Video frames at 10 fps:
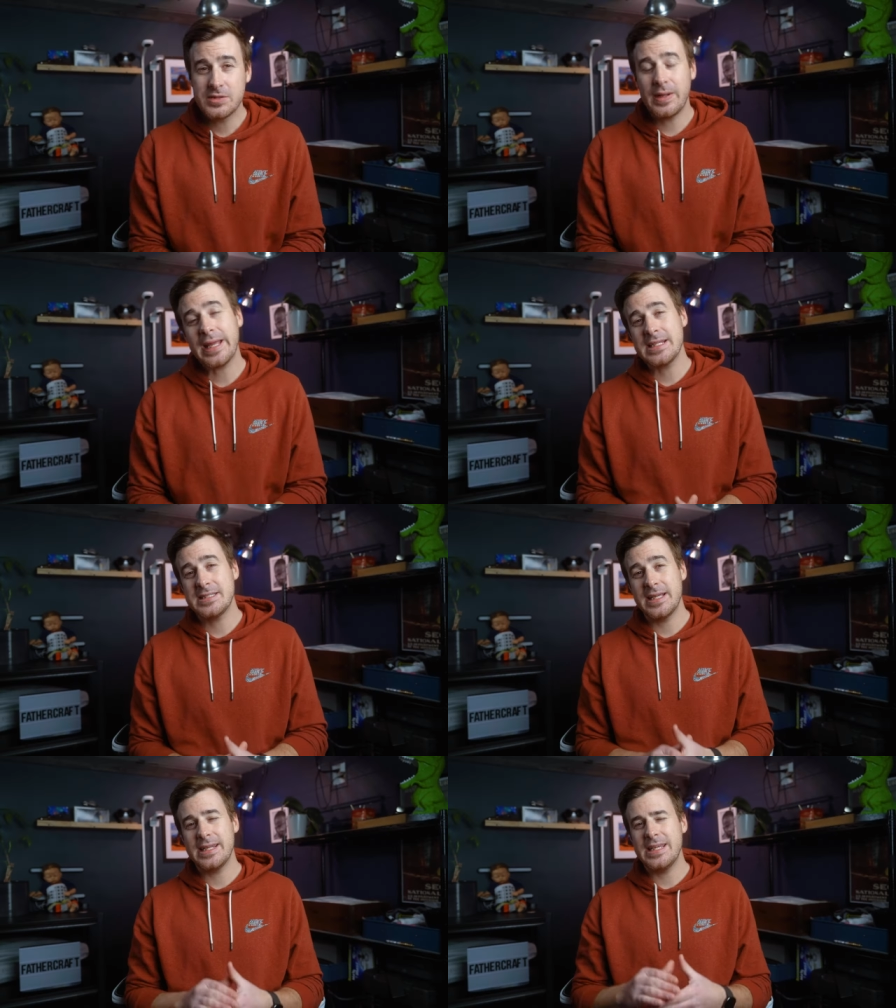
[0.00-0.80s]
So, like I
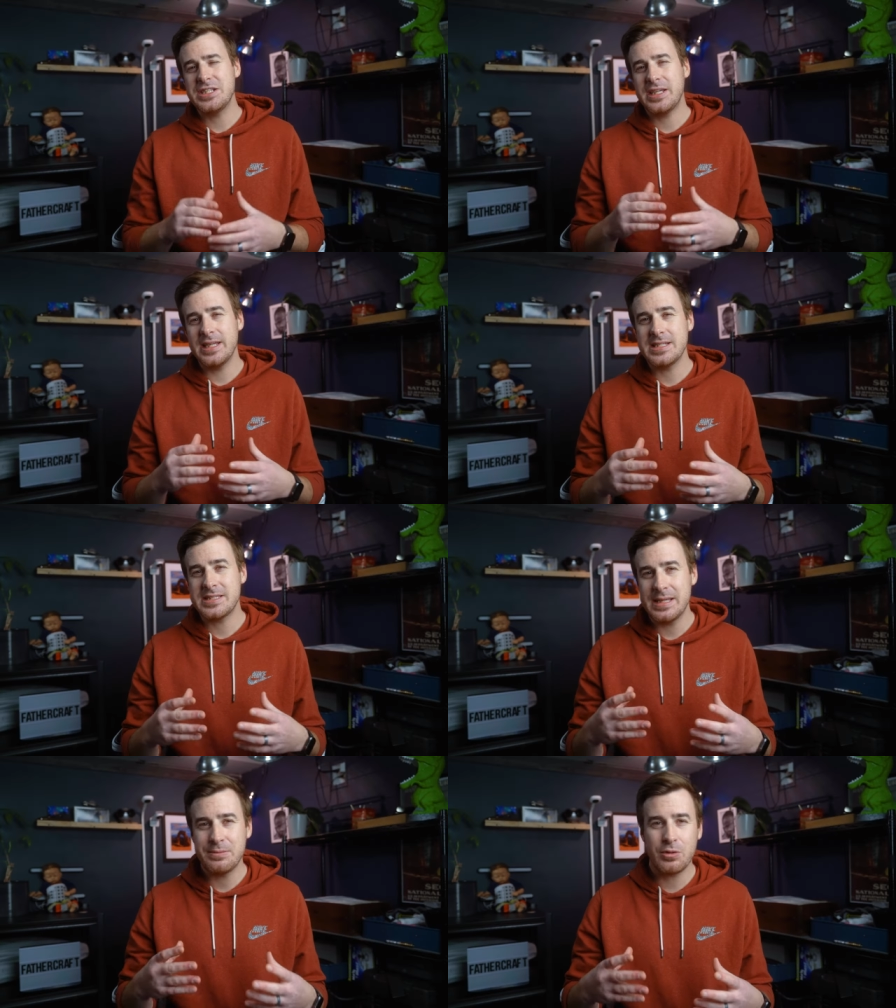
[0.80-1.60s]
said, each kid is
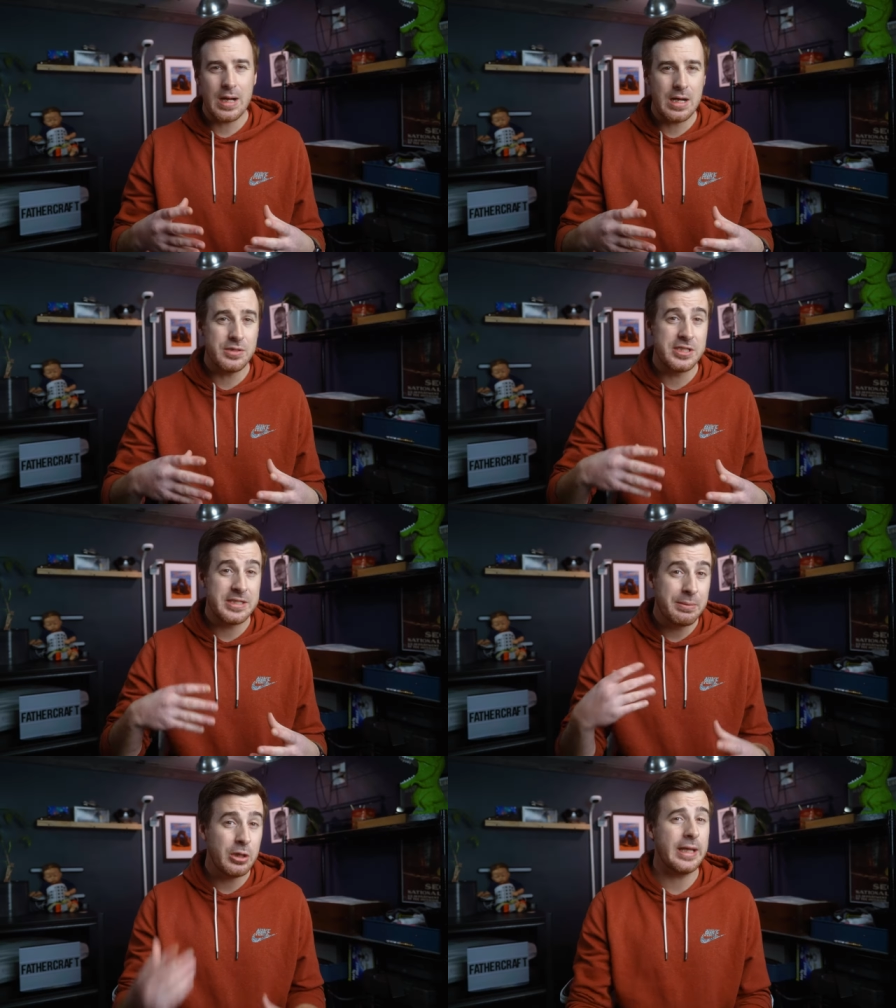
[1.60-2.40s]
themed around
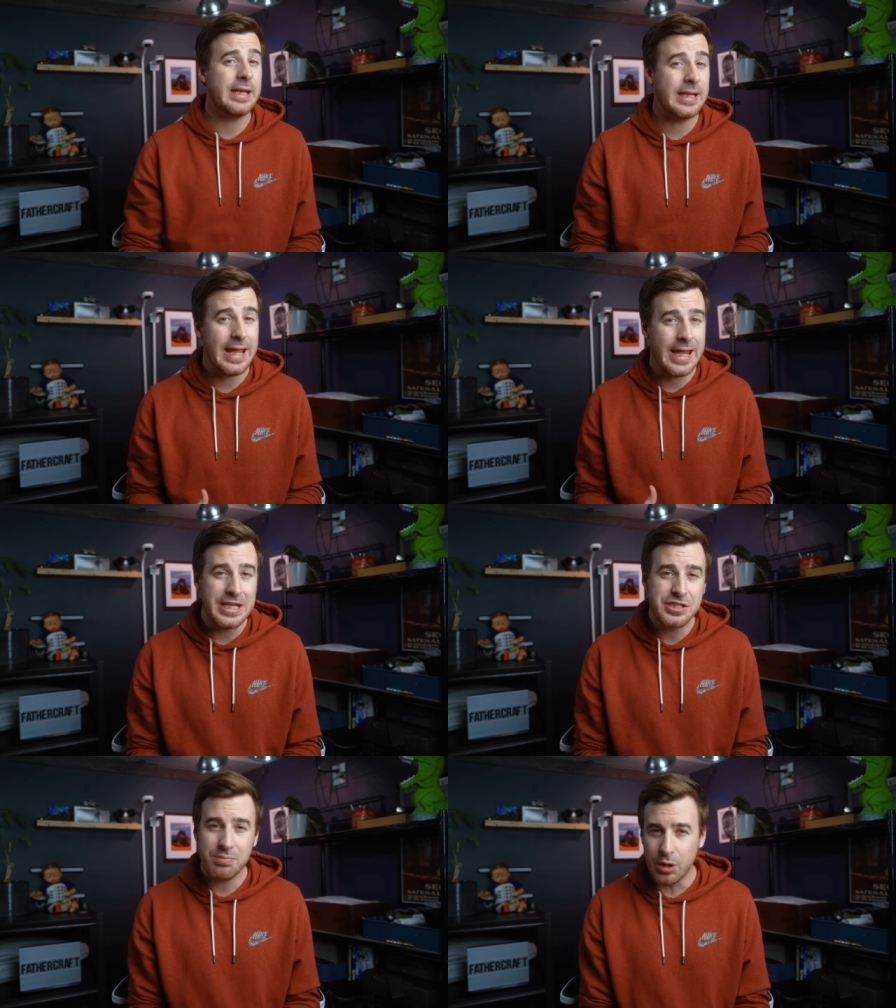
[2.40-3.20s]
stimulating
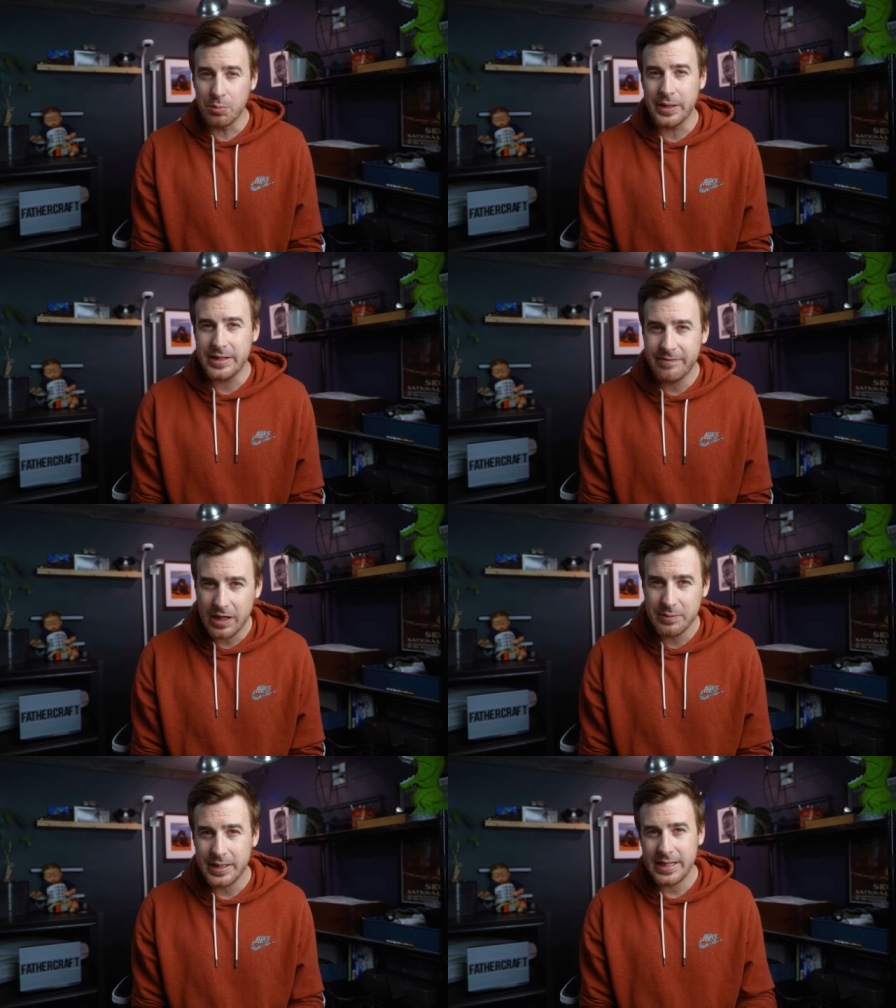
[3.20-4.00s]
age appropriate
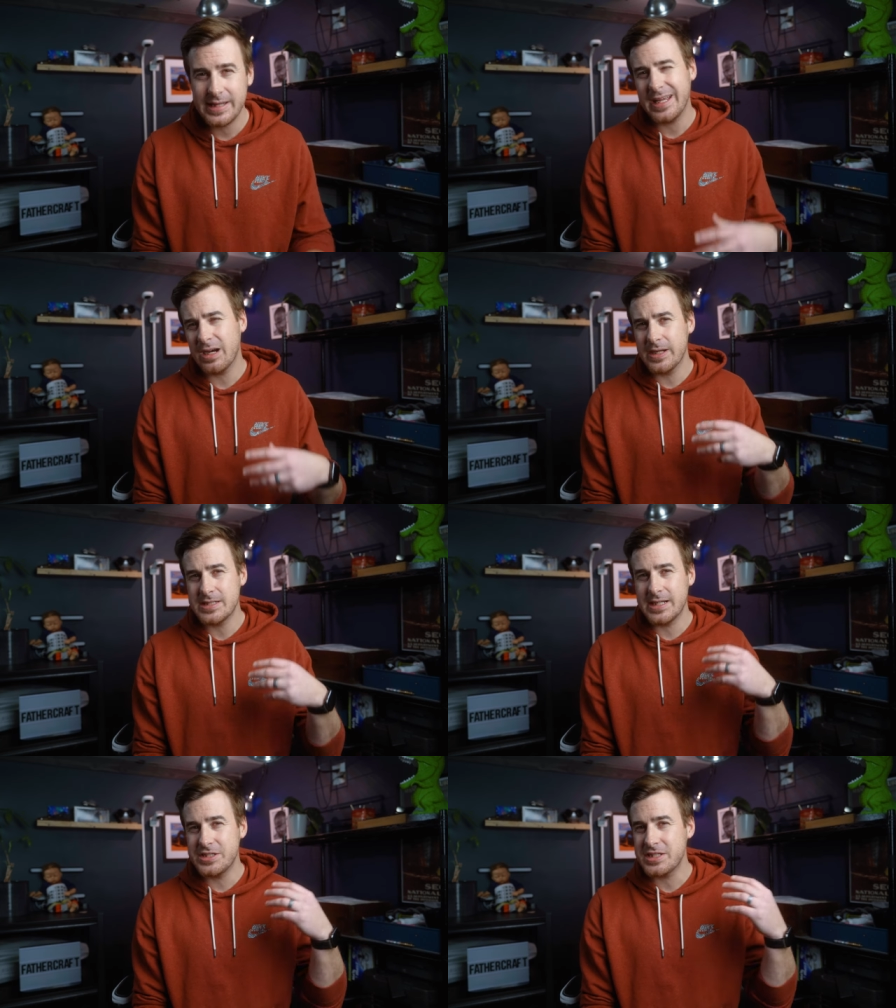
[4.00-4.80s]
development in the
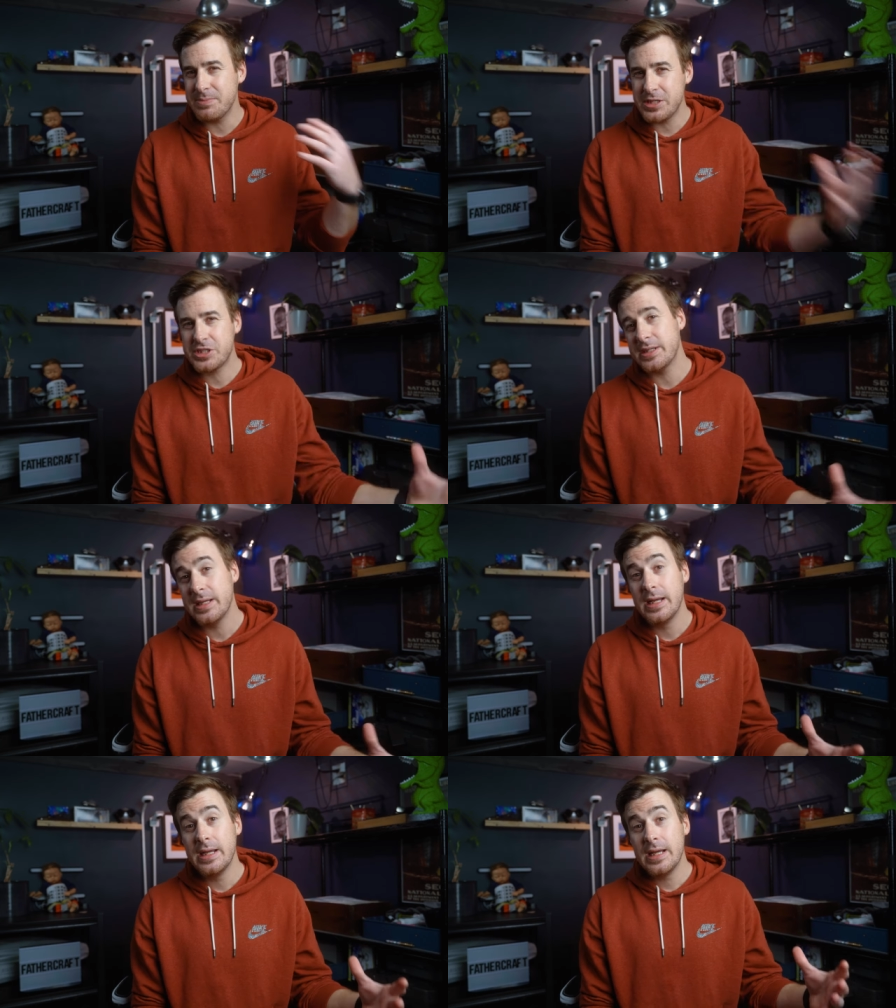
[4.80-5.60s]
areas I just mentioned
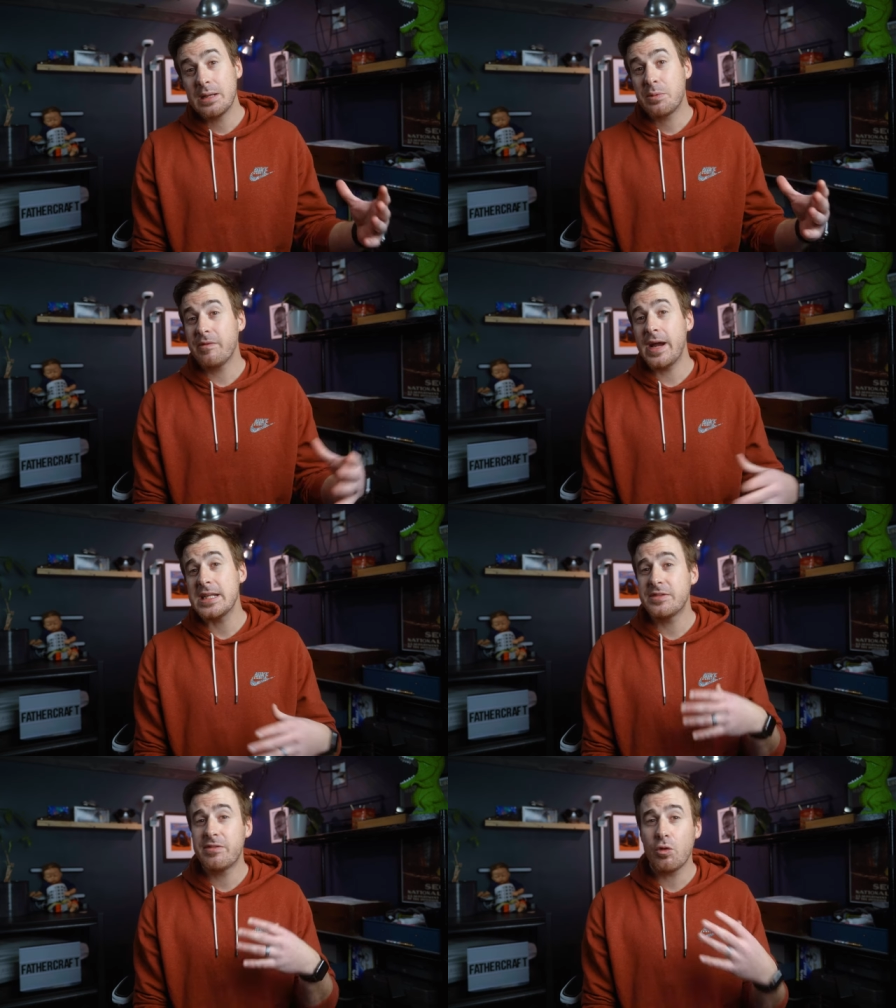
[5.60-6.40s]
and
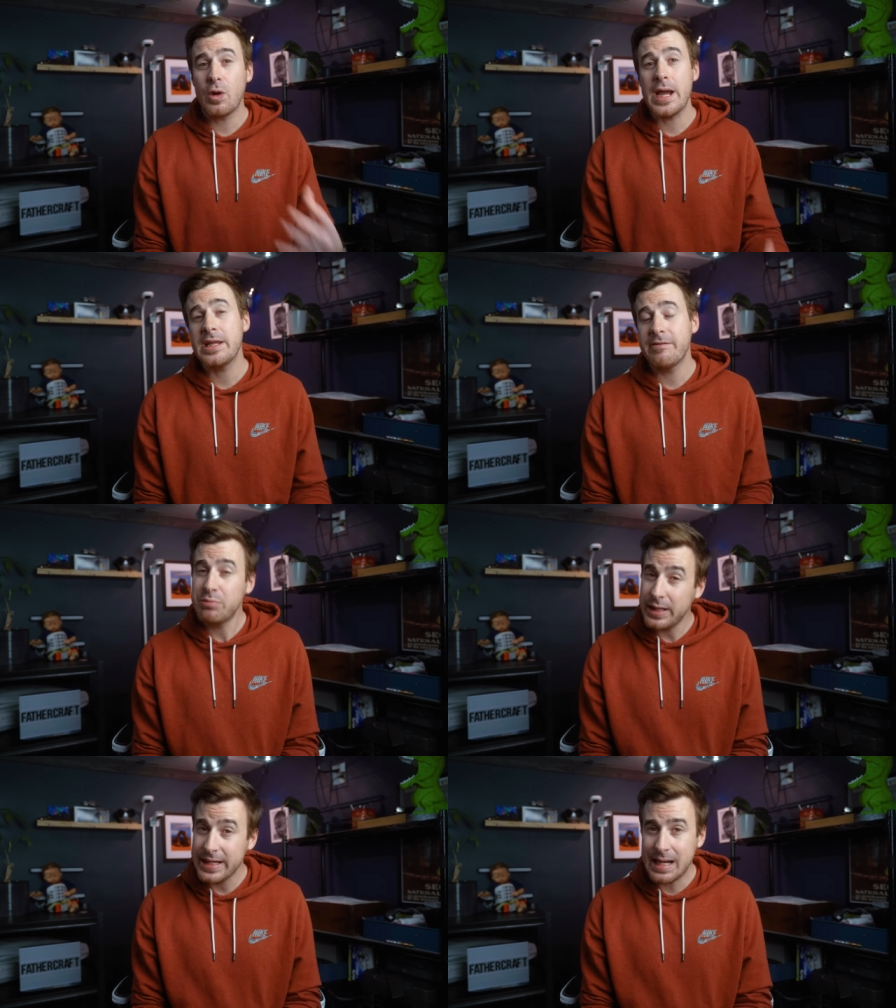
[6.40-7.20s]
provides a variety of
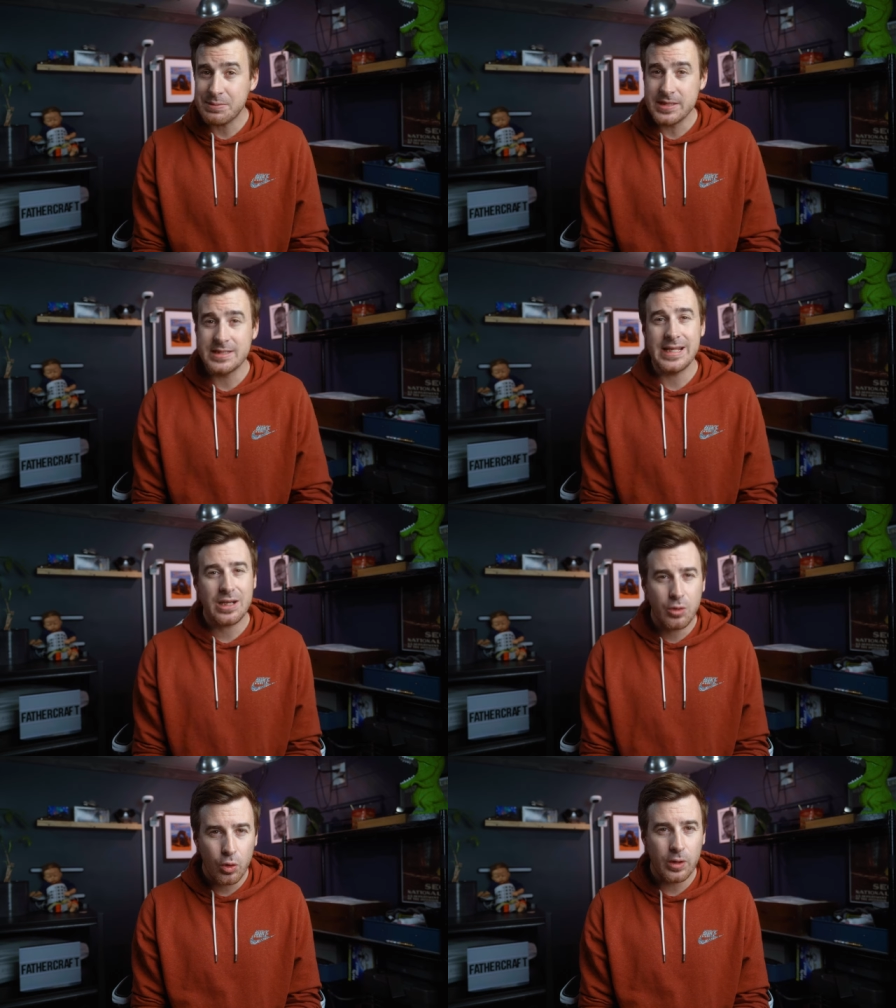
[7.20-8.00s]
play options
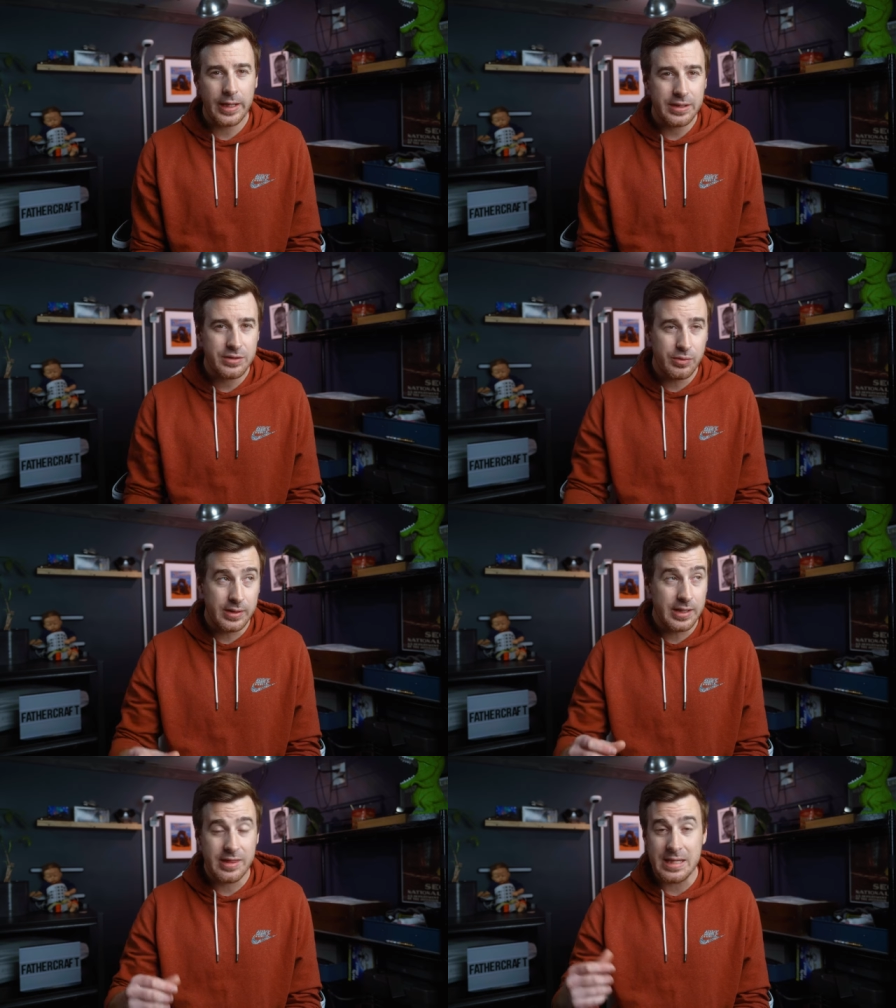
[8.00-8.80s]
that correlate to
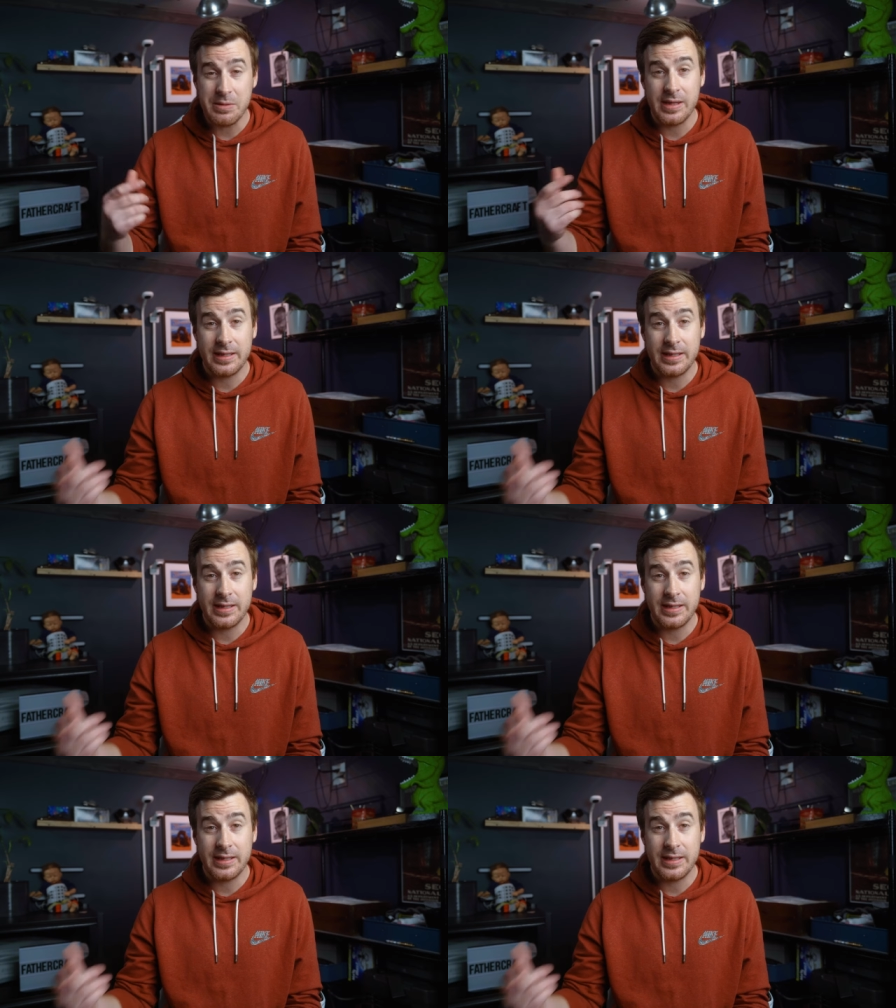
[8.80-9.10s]
the theme of the